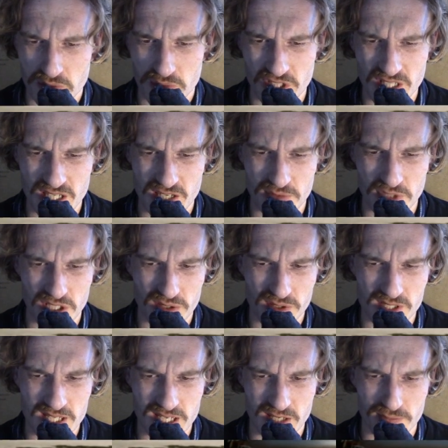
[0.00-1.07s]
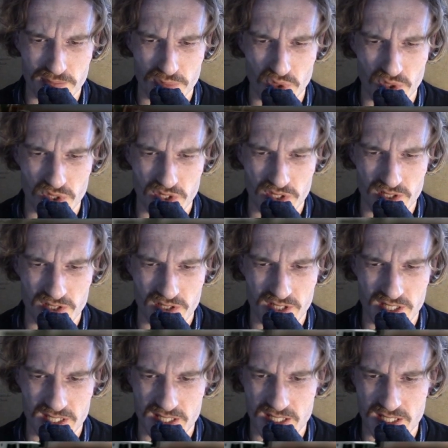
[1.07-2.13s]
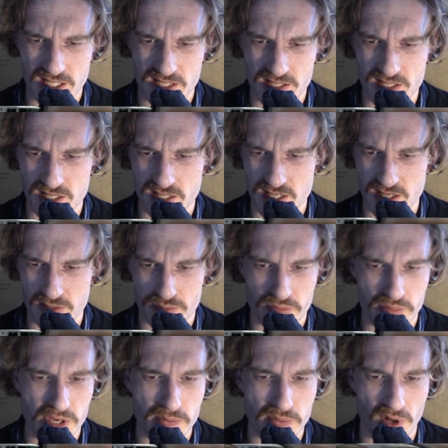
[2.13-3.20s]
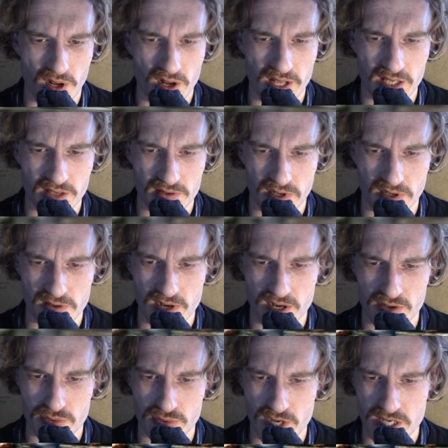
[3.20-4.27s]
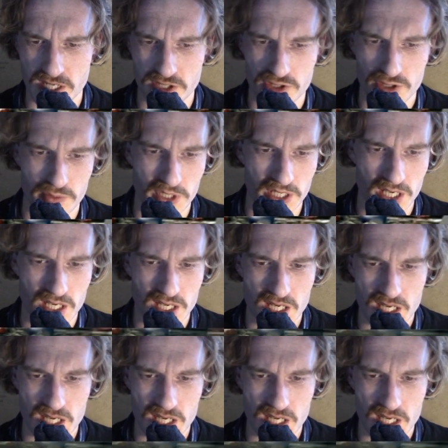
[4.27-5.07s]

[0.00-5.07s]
But yeah, I mean, it looks like a border in that sense that there are people lingering around waiting to be,